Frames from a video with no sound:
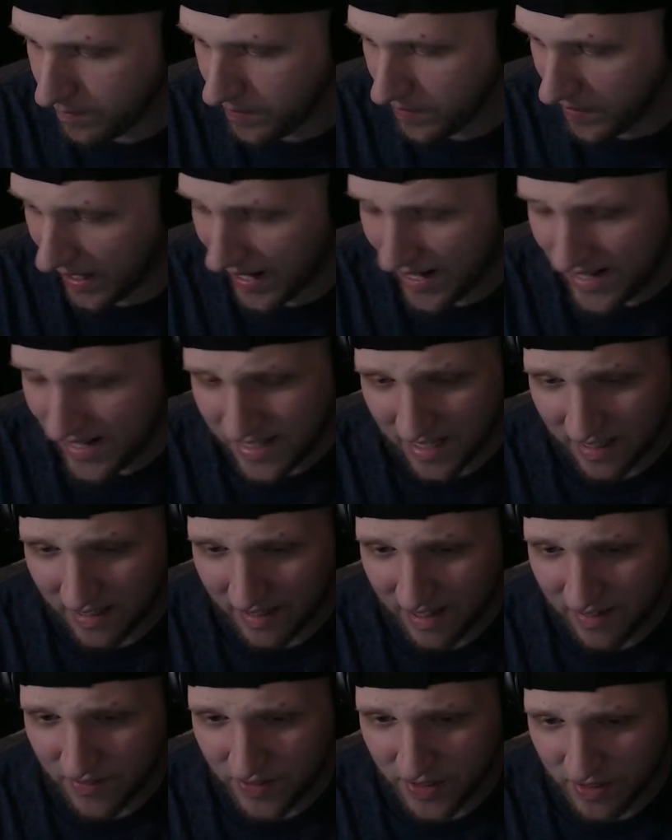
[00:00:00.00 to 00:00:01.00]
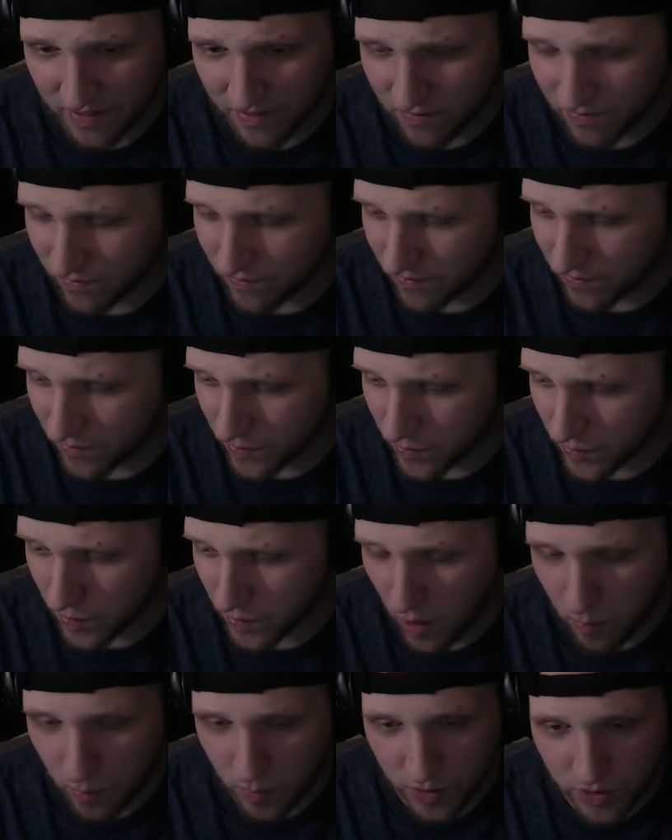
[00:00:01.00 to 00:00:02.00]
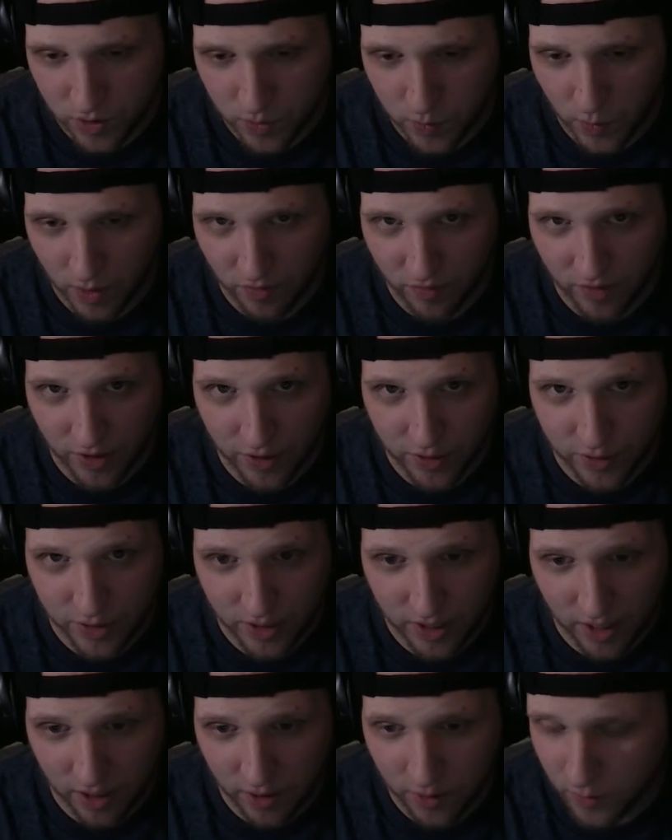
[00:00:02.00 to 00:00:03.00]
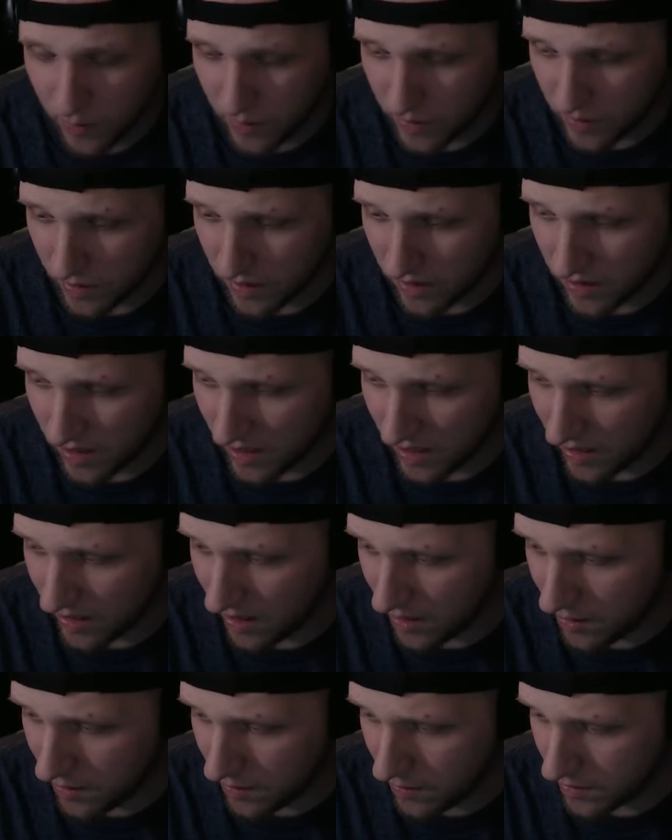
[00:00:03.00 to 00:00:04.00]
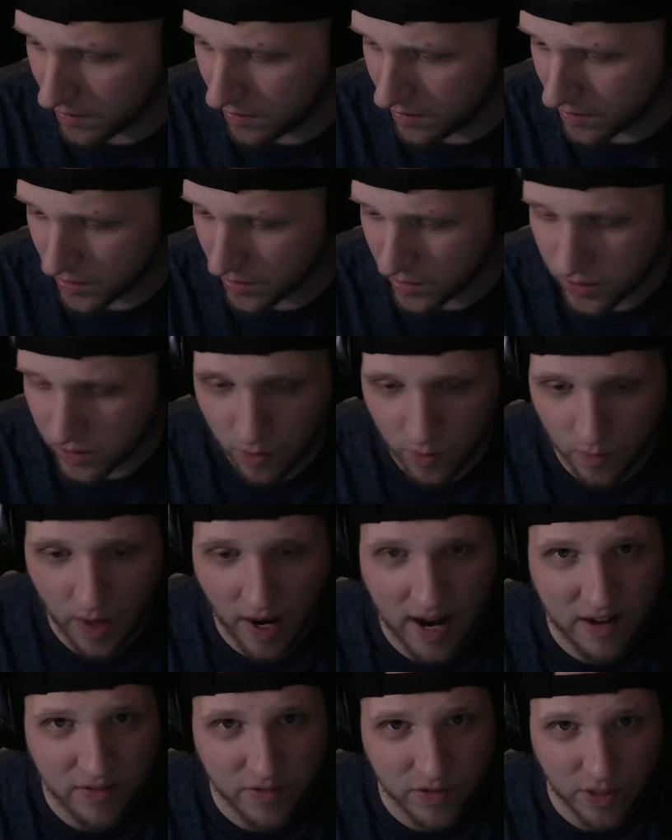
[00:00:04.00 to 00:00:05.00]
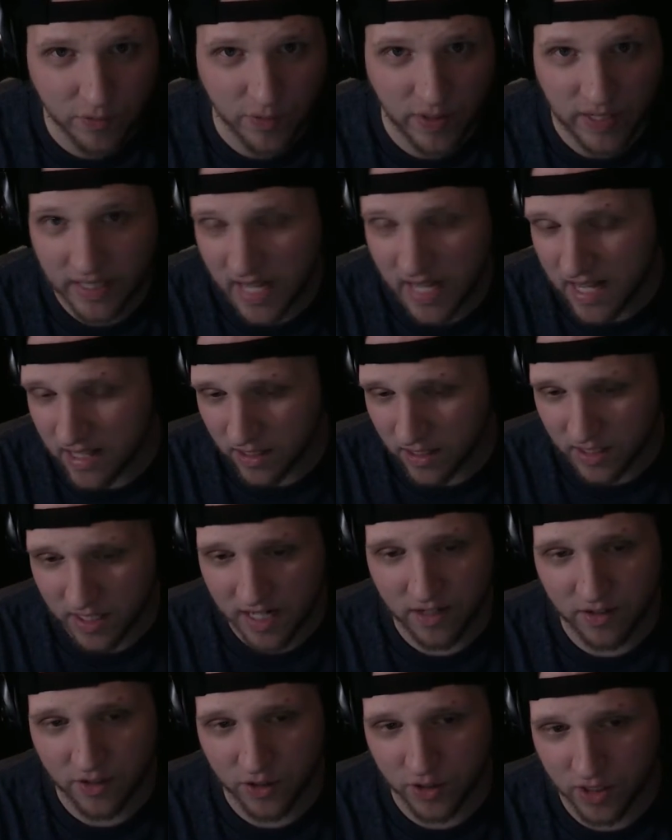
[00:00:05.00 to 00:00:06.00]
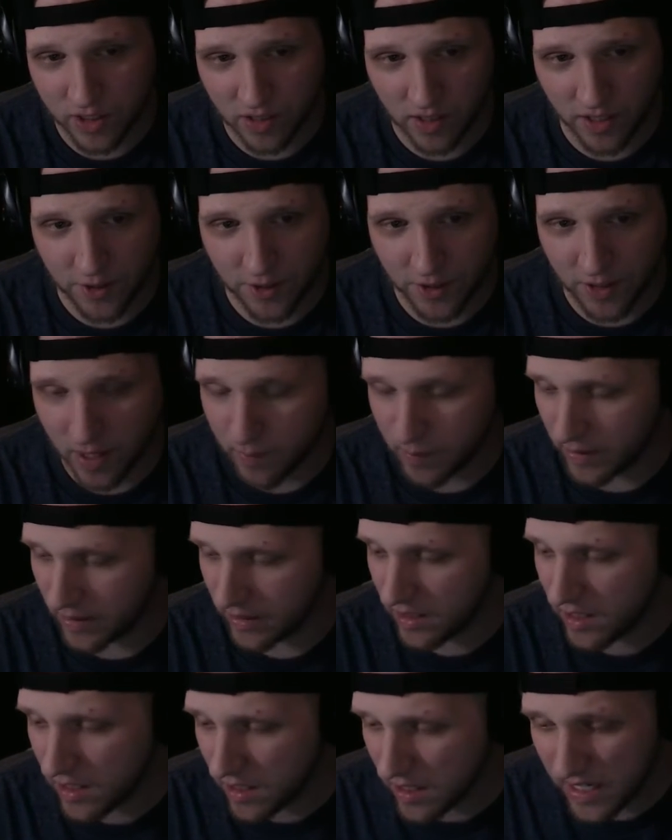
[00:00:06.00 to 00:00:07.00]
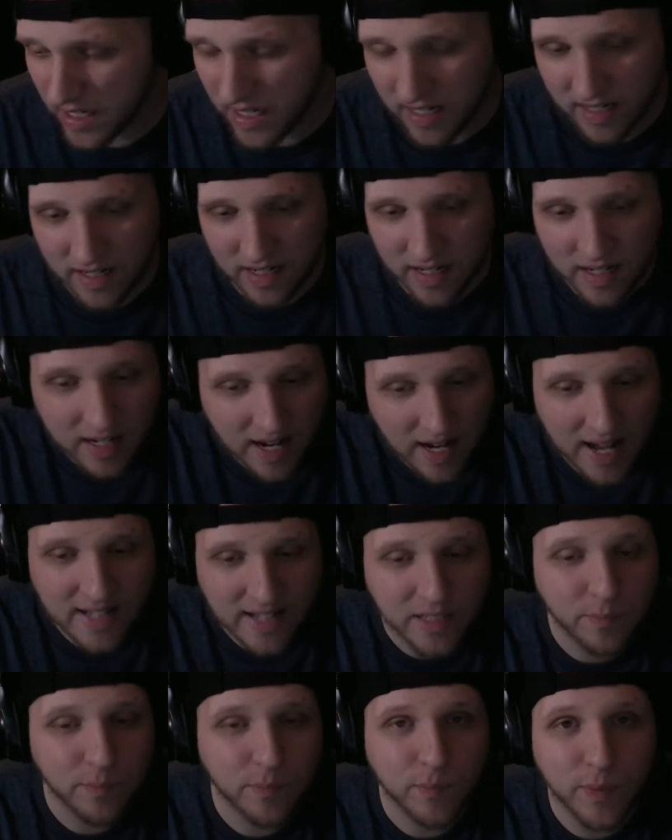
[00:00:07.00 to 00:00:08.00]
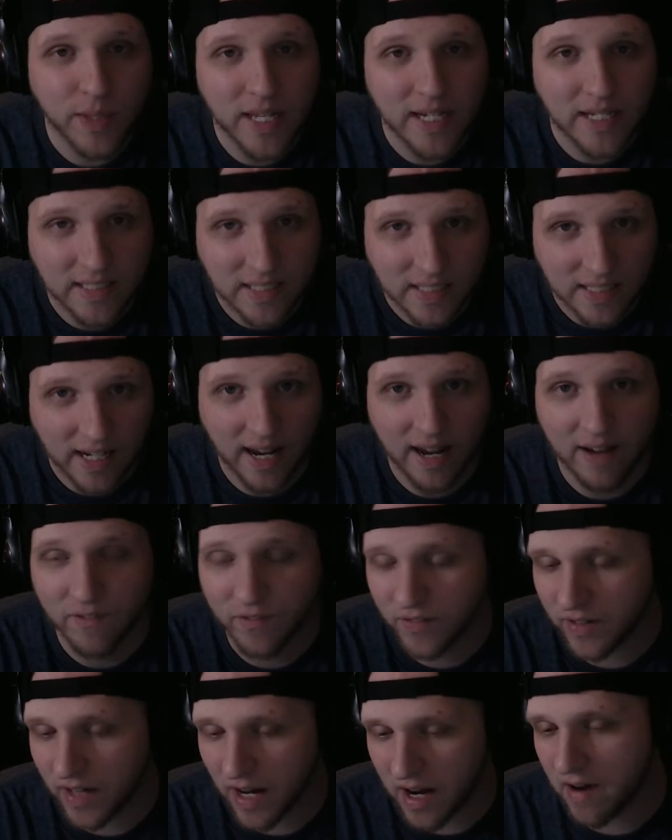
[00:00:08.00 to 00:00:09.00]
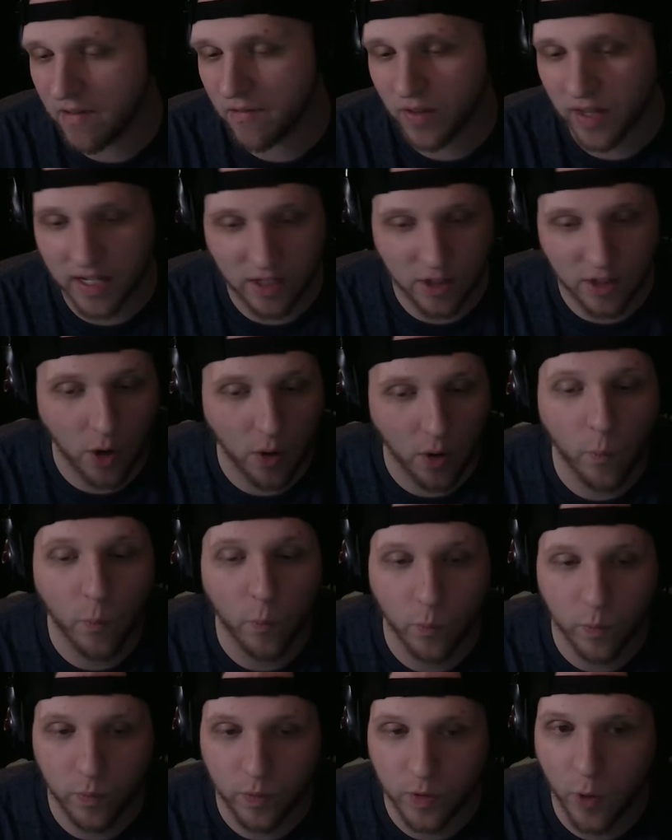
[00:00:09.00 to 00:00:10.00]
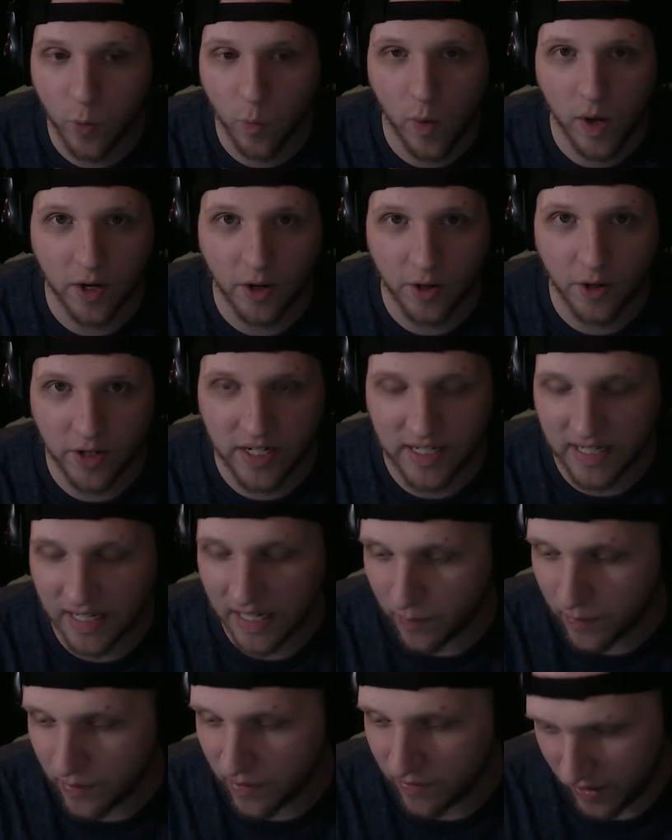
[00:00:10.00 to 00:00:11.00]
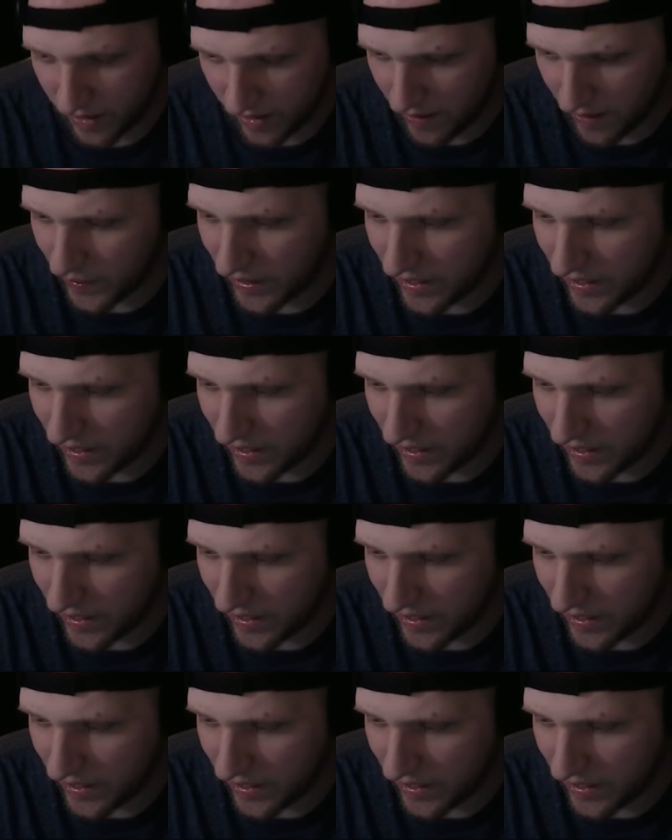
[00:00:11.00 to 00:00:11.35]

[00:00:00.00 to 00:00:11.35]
That's 11, almost 12 years ago, So I have stuff like that that's kind of just cluttered up, and it has a place, and I have like no want or need to get rid of it. I mean,